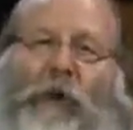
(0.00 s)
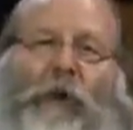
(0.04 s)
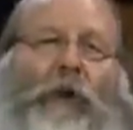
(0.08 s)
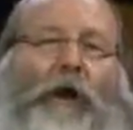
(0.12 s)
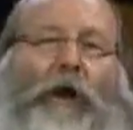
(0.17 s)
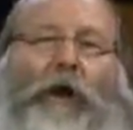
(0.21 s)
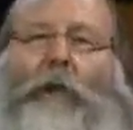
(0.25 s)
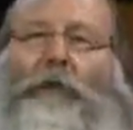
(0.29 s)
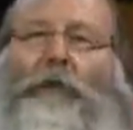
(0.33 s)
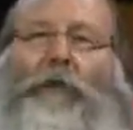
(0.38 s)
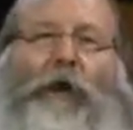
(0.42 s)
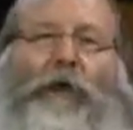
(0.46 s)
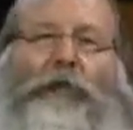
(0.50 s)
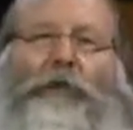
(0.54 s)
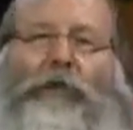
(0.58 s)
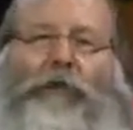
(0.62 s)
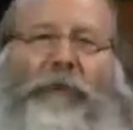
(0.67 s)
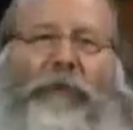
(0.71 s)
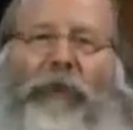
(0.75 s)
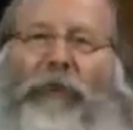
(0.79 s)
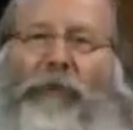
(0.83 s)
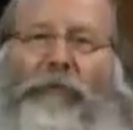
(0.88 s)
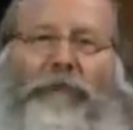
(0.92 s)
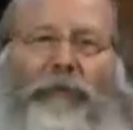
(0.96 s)

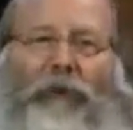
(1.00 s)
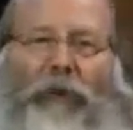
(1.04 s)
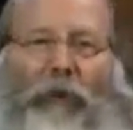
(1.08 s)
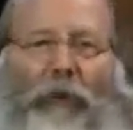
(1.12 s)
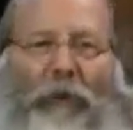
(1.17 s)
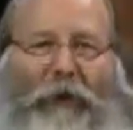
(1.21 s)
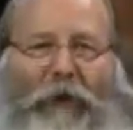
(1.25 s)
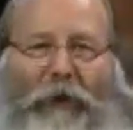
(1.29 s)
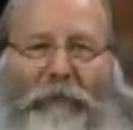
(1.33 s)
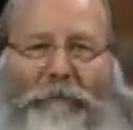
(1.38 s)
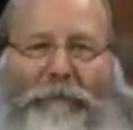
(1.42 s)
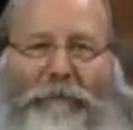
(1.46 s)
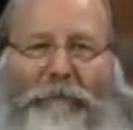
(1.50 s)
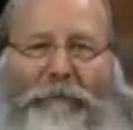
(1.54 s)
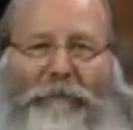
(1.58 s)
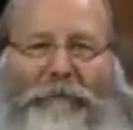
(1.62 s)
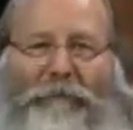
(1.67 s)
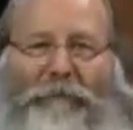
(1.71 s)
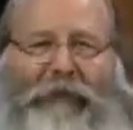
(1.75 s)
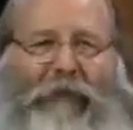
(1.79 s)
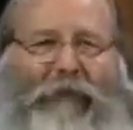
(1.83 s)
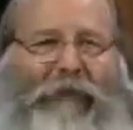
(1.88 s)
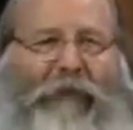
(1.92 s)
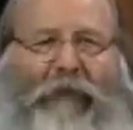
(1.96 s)
Imagine there's no
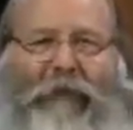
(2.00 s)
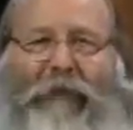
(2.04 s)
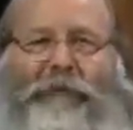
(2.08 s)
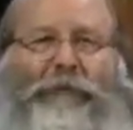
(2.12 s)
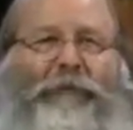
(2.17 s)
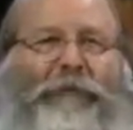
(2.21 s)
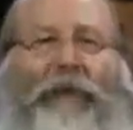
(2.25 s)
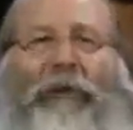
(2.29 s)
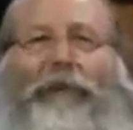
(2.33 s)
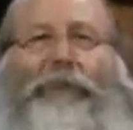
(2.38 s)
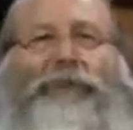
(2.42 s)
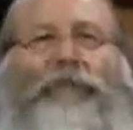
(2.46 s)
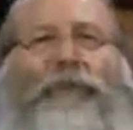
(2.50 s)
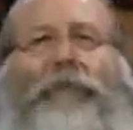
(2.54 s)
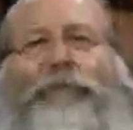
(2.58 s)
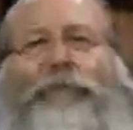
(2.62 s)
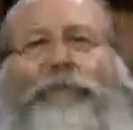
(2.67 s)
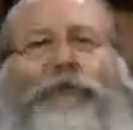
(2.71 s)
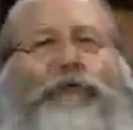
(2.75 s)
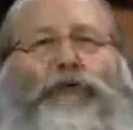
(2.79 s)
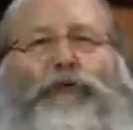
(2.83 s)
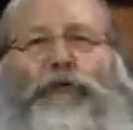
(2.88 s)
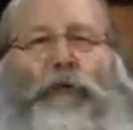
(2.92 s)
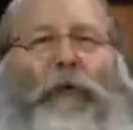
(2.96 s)
heaven. It's easy if
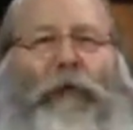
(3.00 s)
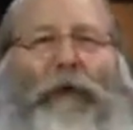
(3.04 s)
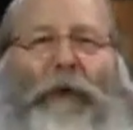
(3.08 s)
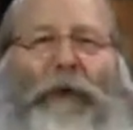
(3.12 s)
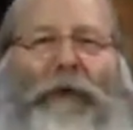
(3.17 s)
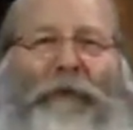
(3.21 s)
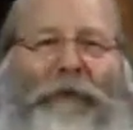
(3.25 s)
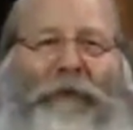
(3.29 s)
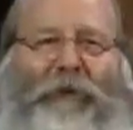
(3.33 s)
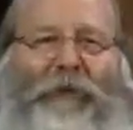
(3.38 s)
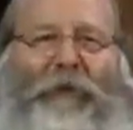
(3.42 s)
you try.